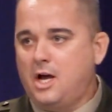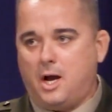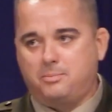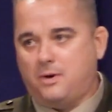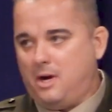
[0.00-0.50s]

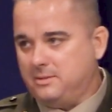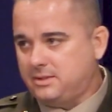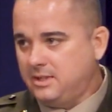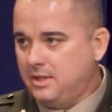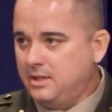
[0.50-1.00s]
I
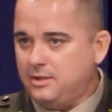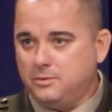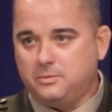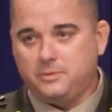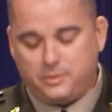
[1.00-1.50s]
promise
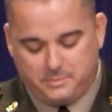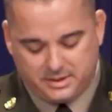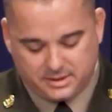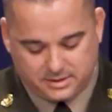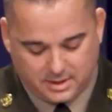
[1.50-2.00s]
you'll
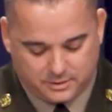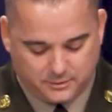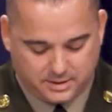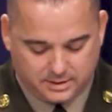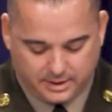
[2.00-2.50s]
be
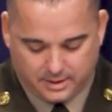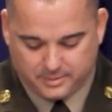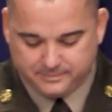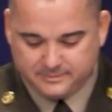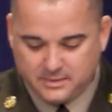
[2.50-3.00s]
successful as a leader.